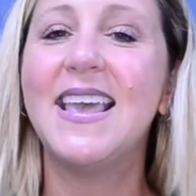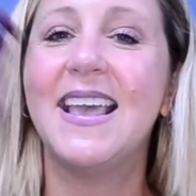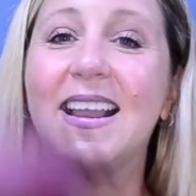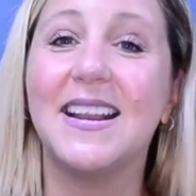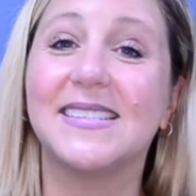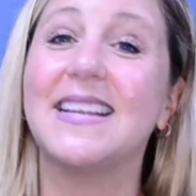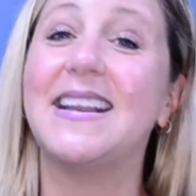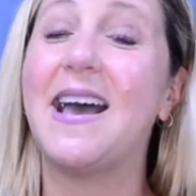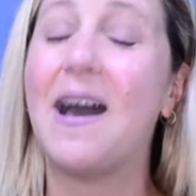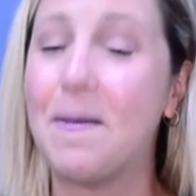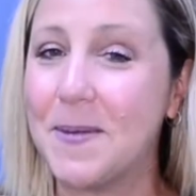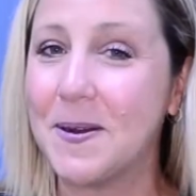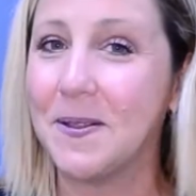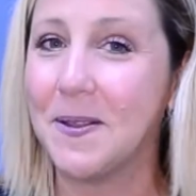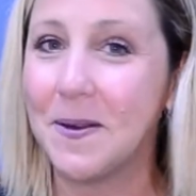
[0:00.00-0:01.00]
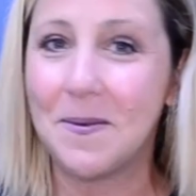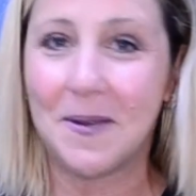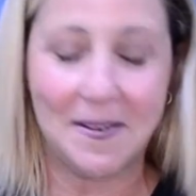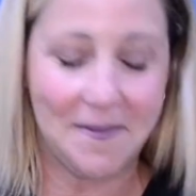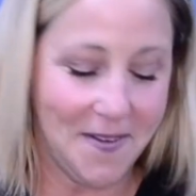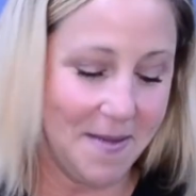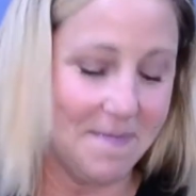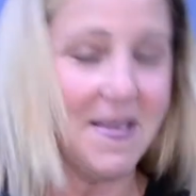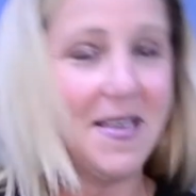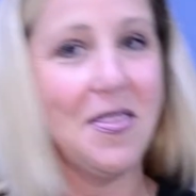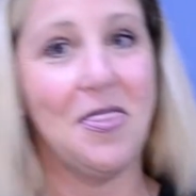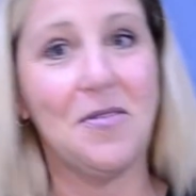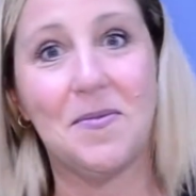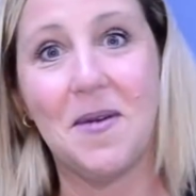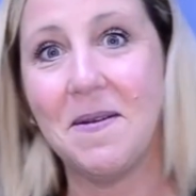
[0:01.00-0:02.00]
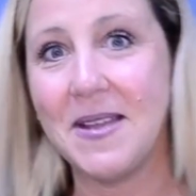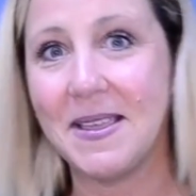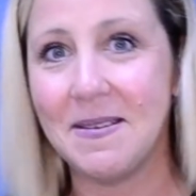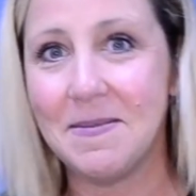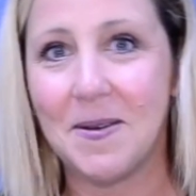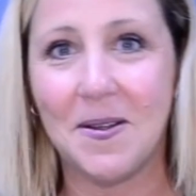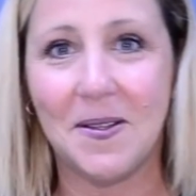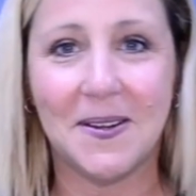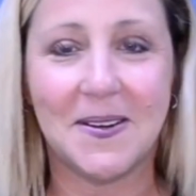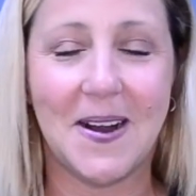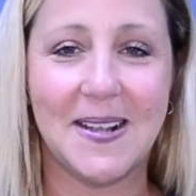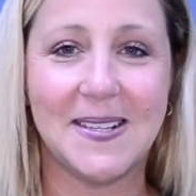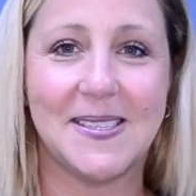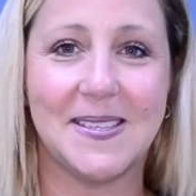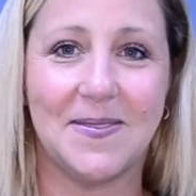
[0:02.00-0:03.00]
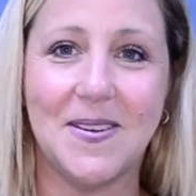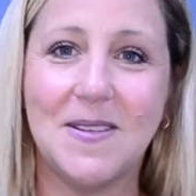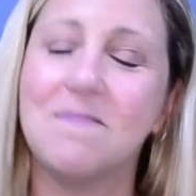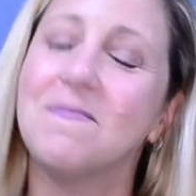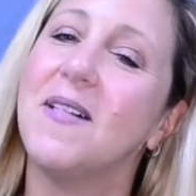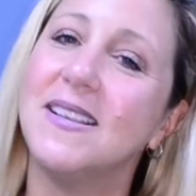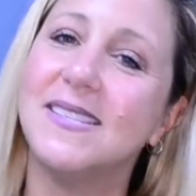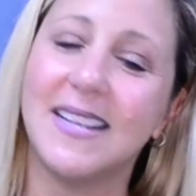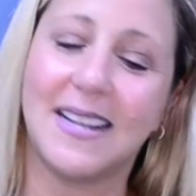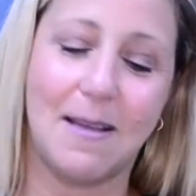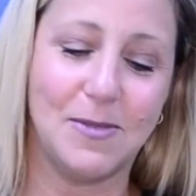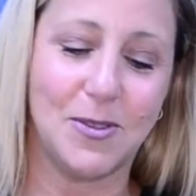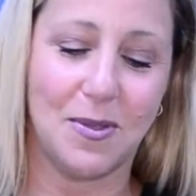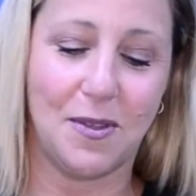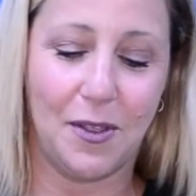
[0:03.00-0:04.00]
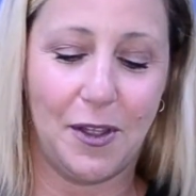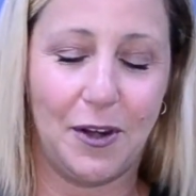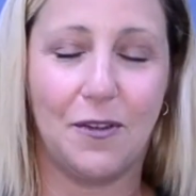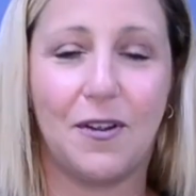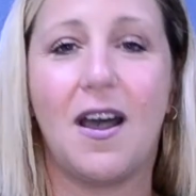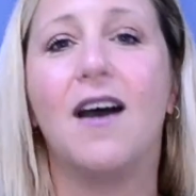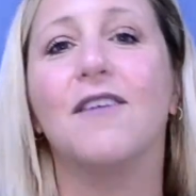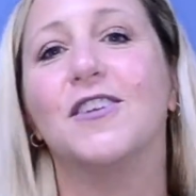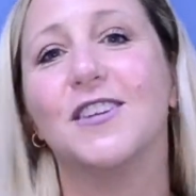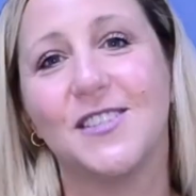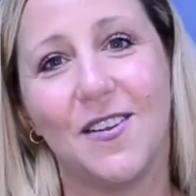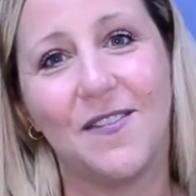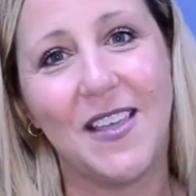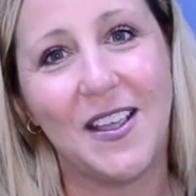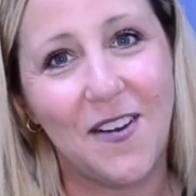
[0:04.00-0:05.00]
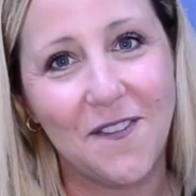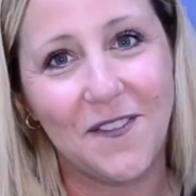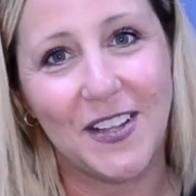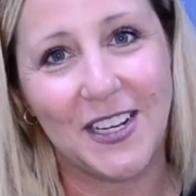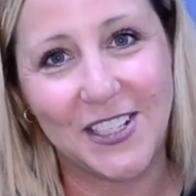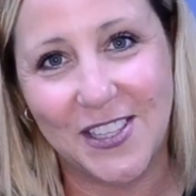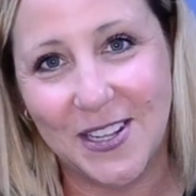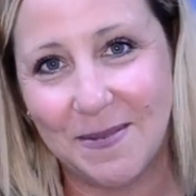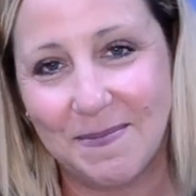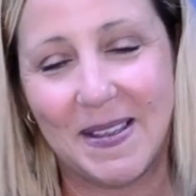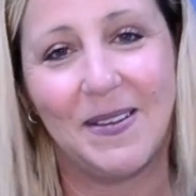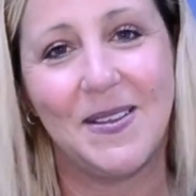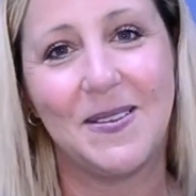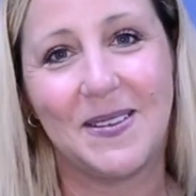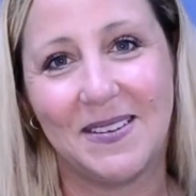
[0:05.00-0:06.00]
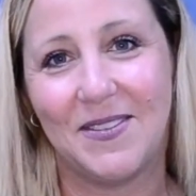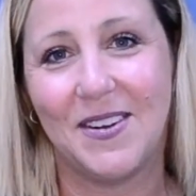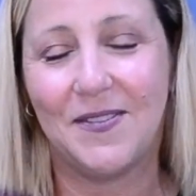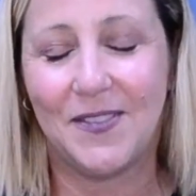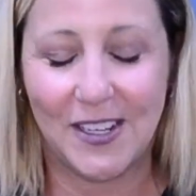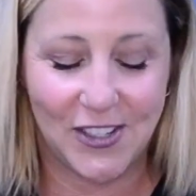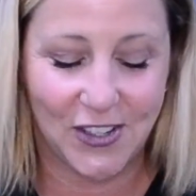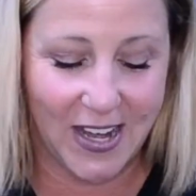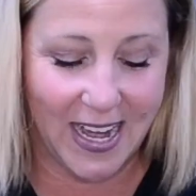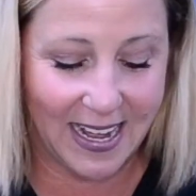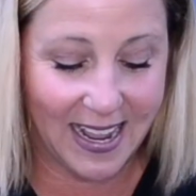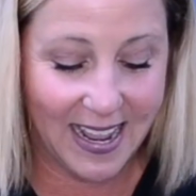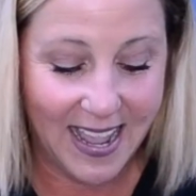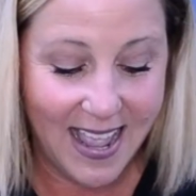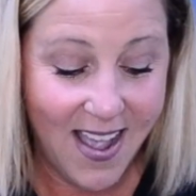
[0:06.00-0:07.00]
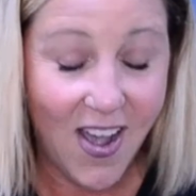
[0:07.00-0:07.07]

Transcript: It is gonna help your little one from throwing the bowl across the room. Plus it comes with a little cover so if they don't finish their meal you can refrigerate it.